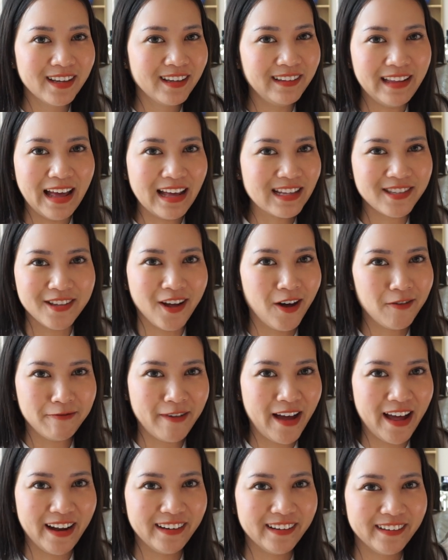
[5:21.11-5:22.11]
That's not
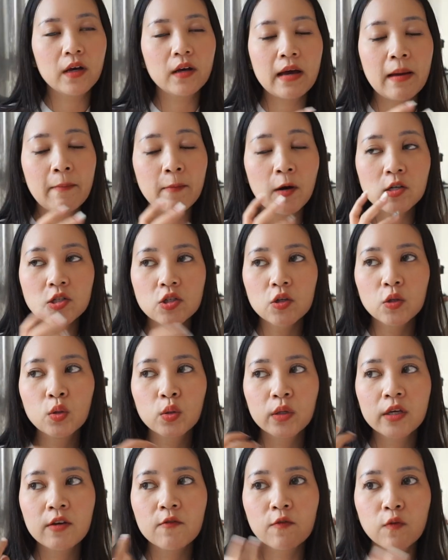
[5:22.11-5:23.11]
fun. I'm also
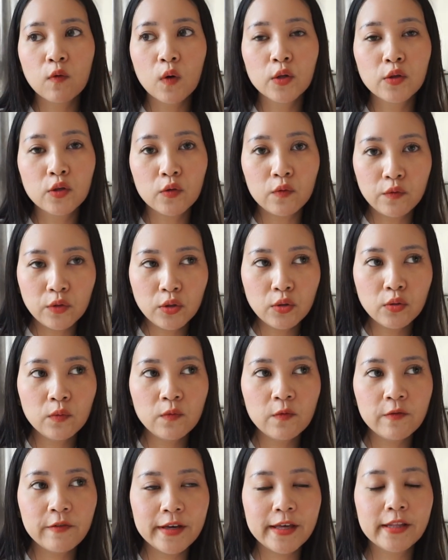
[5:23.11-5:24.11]
looking for the
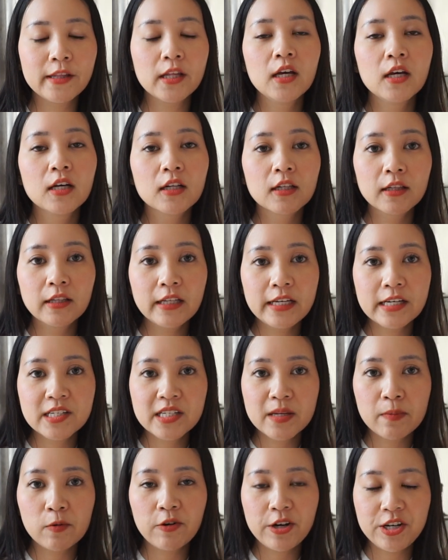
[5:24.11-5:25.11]
room with clear
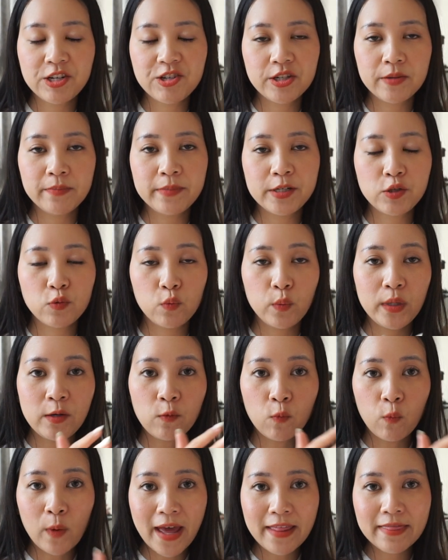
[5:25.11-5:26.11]
separation
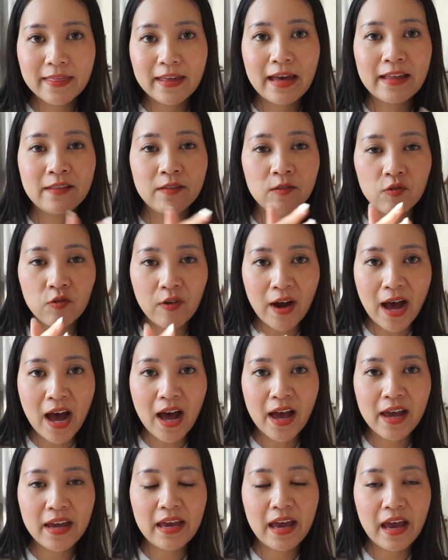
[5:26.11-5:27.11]
between wet and
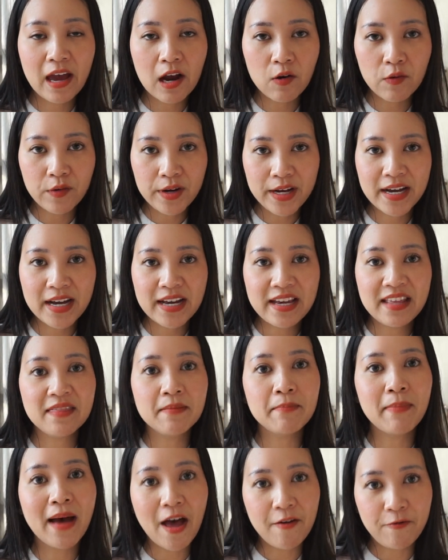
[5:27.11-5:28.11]
dry area in the
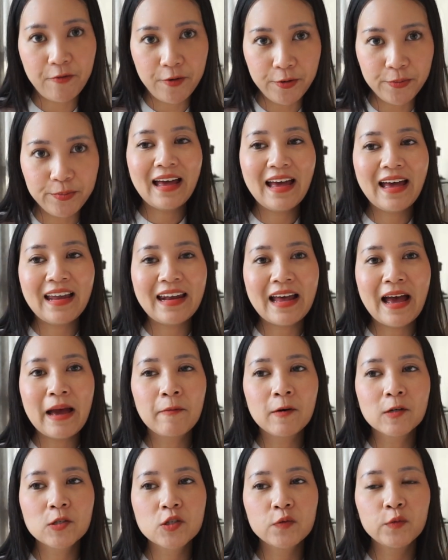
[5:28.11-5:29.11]
bathroom. And I
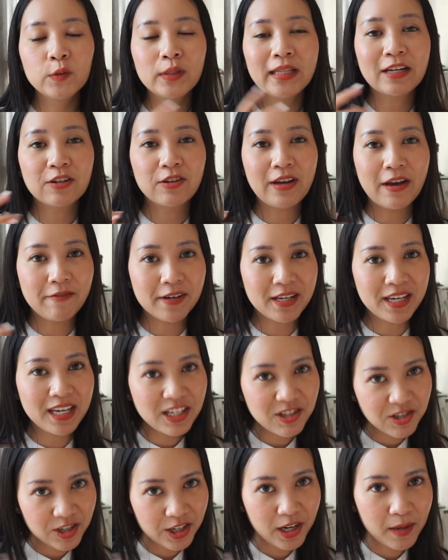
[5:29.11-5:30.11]
also would like to have a
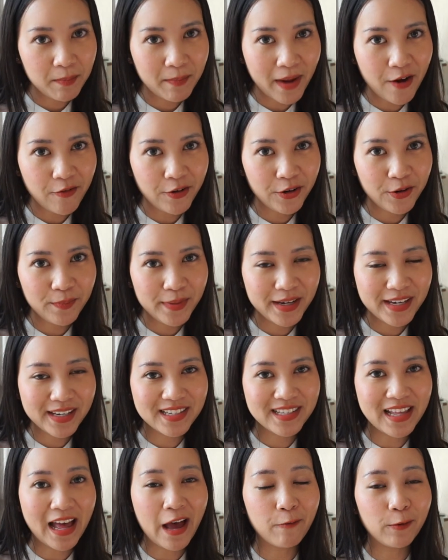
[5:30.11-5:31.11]
kitchen in my room because
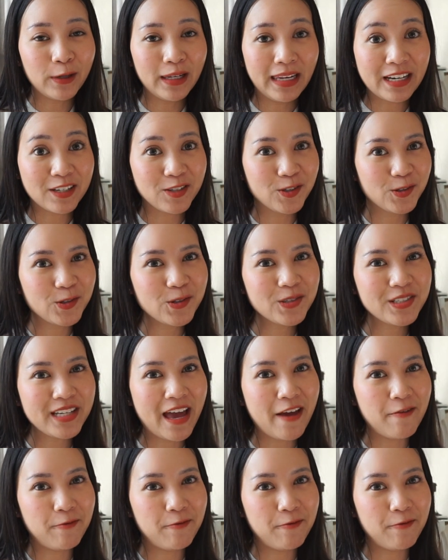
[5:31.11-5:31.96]
I would like to cook Thai